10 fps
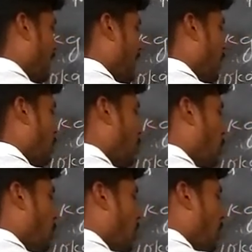that you
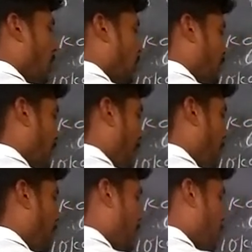know.
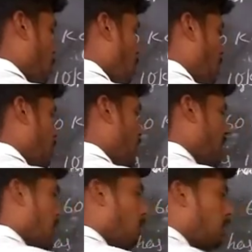Capital small g
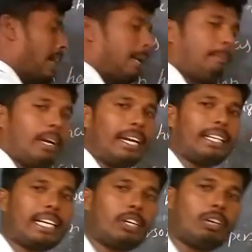is equal to 9.8,
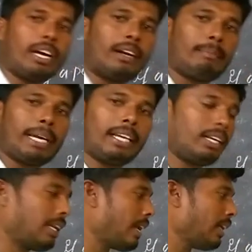that you learn by
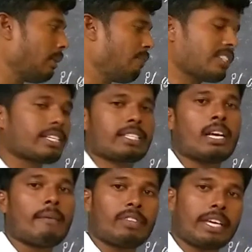learning physics.
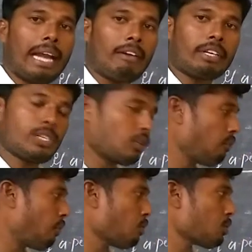The
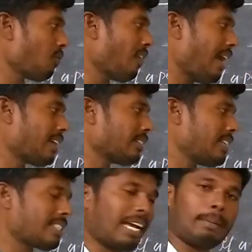gravitational force of earth
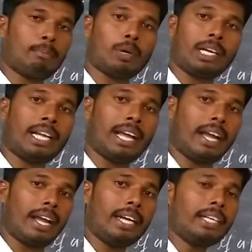is
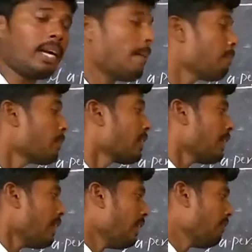9.8.
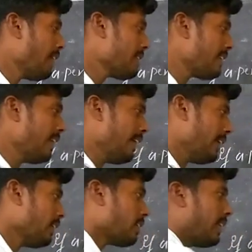Here we are
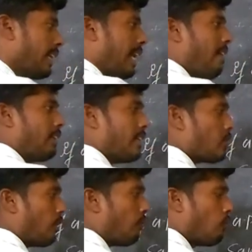saying the
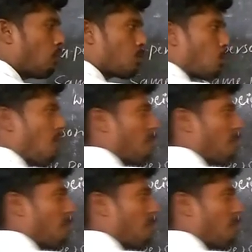gravitational force of